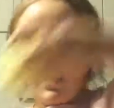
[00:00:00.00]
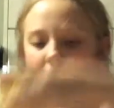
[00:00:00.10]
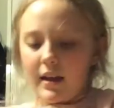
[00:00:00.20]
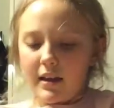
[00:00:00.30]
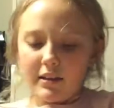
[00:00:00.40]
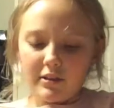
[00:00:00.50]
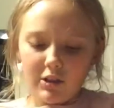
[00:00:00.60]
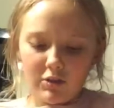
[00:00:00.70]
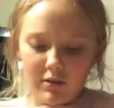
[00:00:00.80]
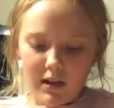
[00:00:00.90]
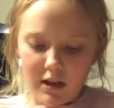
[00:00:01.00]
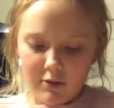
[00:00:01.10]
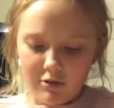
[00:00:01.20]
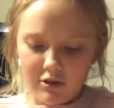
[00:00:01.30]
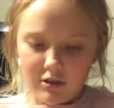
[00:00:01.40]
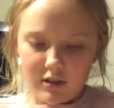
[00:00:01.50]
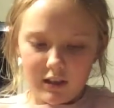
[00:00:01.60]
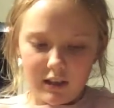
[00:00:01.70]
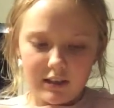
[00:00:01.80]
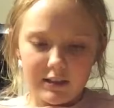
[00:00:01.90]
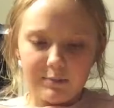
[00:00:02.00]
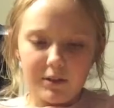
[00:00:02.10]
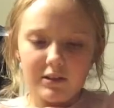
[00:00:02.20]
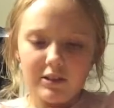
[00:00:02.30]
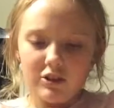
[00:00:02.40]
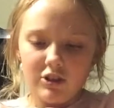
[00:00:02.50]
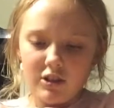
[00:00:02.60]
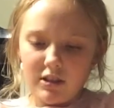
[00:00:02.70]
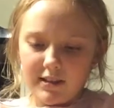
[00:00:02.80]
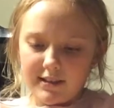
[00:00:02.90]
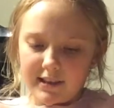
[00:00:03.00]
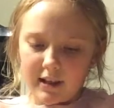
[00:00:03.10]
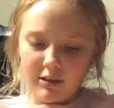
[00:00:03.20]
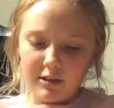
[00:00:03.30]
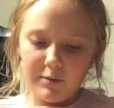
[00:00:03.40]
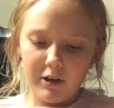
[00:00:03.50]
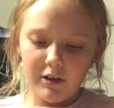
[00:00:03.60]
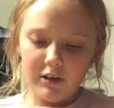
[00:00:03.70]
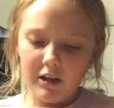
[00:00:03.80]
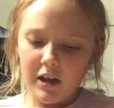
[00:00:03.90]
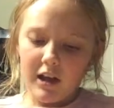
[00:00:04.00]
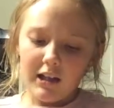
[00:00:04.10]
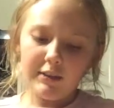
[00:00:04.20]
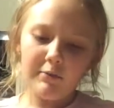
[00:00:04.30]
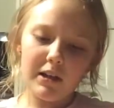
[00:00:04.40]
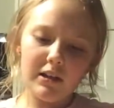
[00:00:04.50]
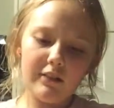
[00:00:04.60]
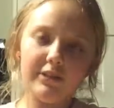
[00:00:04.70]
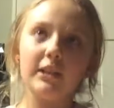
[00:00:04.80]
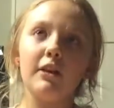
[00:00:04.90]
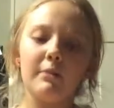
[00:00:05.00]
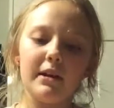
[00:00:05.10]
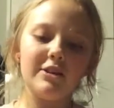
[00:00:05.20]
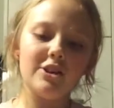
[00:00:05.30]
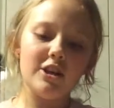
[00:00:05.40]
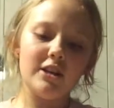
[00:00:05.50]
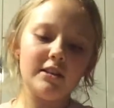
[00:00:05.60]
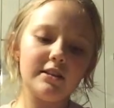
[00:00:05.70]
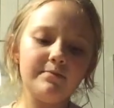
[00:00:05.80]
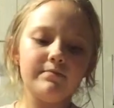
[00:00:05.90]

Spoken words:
And so now we're just gonna spread the cheese out, sprinkle it, because everybody loves a little bit of cheese.